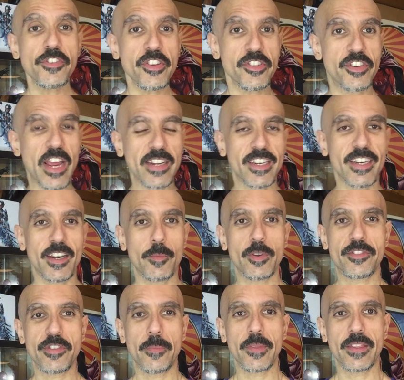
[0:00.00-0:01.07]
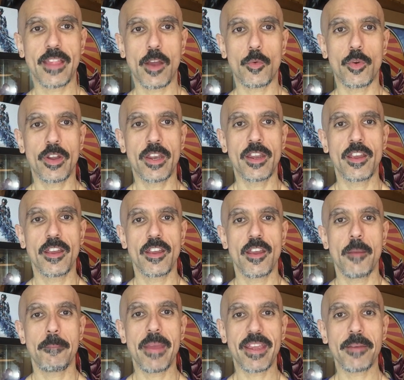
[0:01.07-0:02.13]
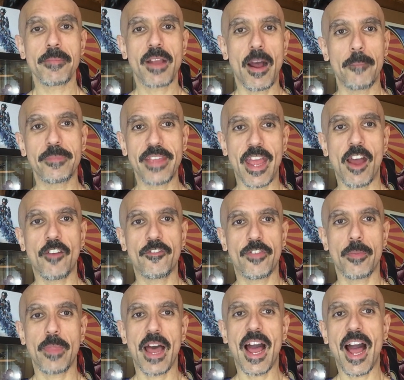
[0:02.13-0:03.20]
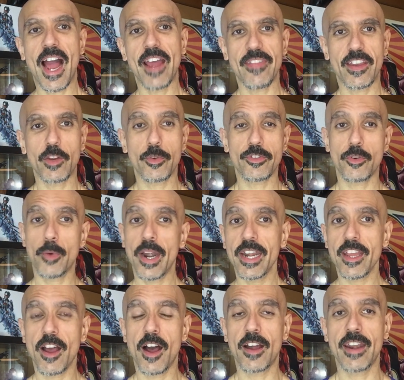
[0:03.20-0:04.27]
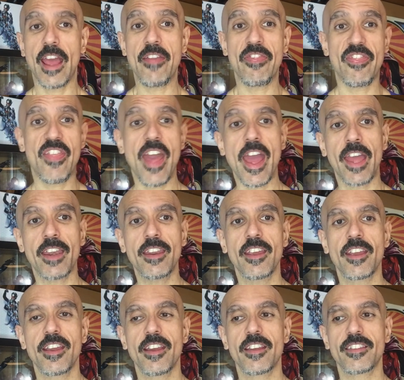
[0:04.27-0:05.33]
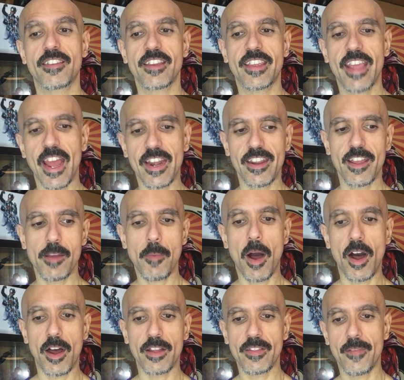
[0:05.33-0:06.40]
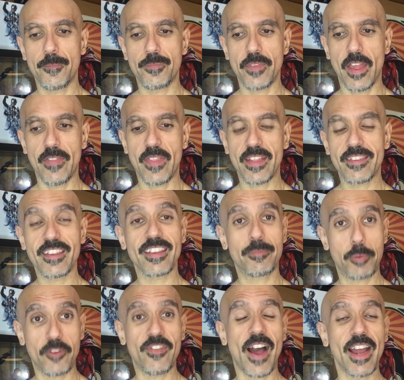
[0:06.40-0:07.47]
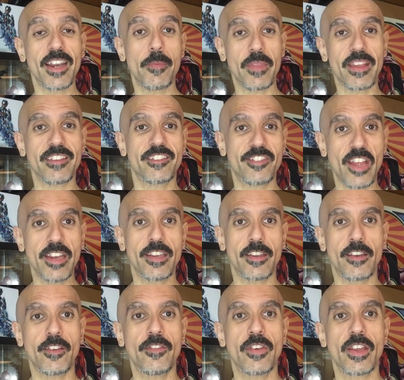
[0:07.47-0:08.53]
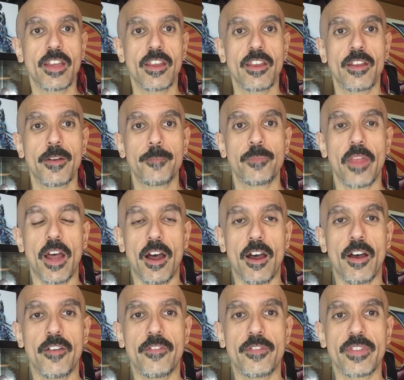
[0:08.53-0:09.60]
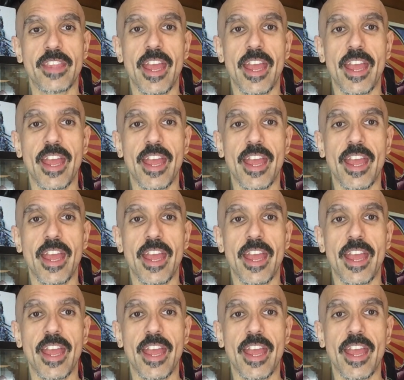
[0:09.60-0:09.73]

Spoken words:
injecting him with something that would make him come down from the high that he was already on, and then to get him on, and then to provide him the incentive of